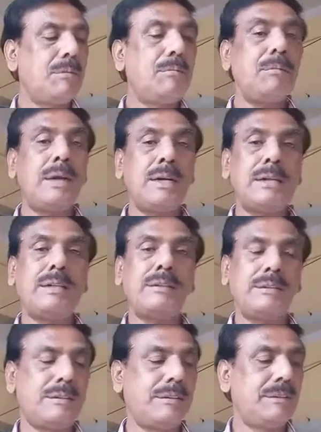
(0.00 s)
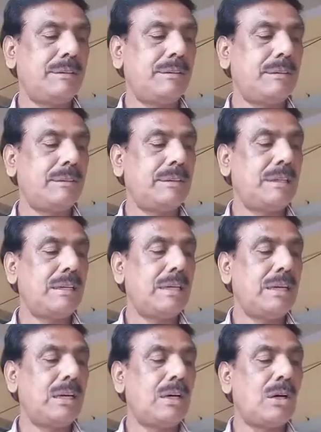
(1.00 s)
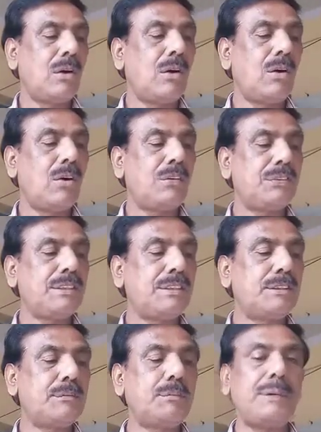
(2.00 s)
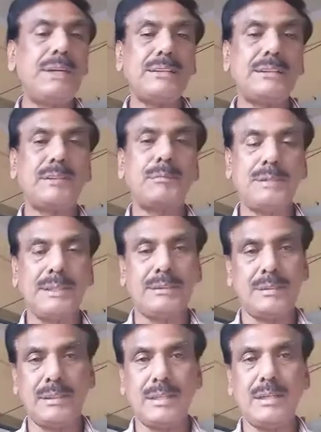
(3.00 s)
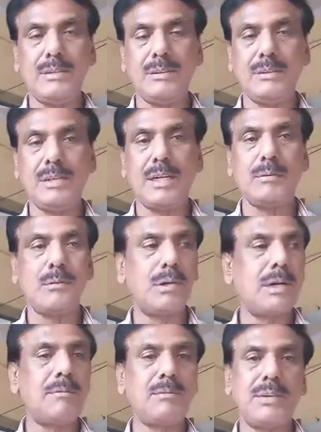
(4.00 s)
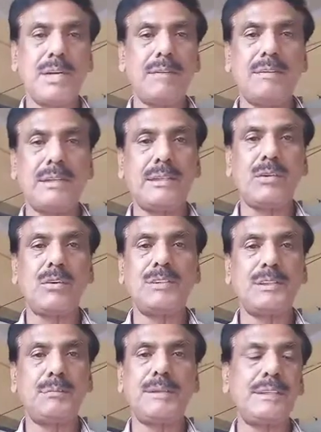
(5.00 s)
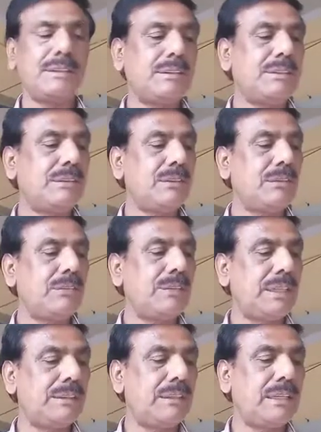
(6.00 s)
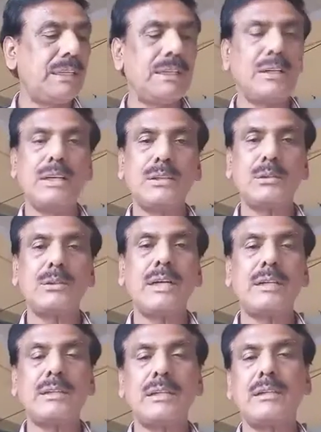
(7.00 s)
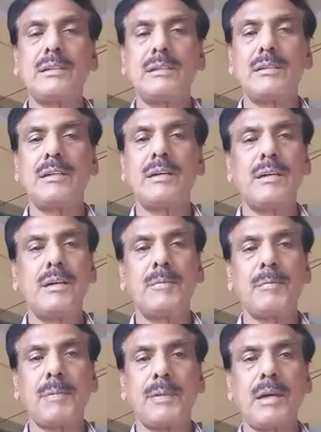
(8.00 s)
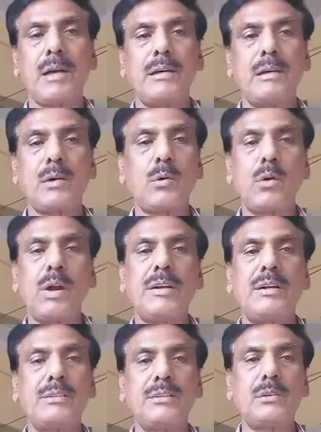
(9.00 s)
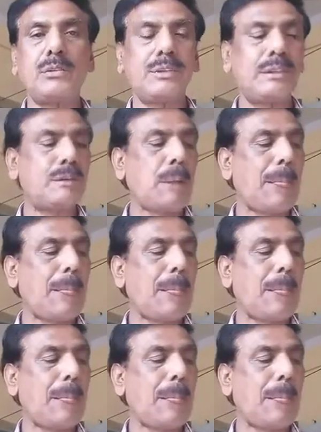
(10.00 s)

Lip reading: blood, office paste, we have gum, we have the office paste, it is a paste. So they are the colloidal solution.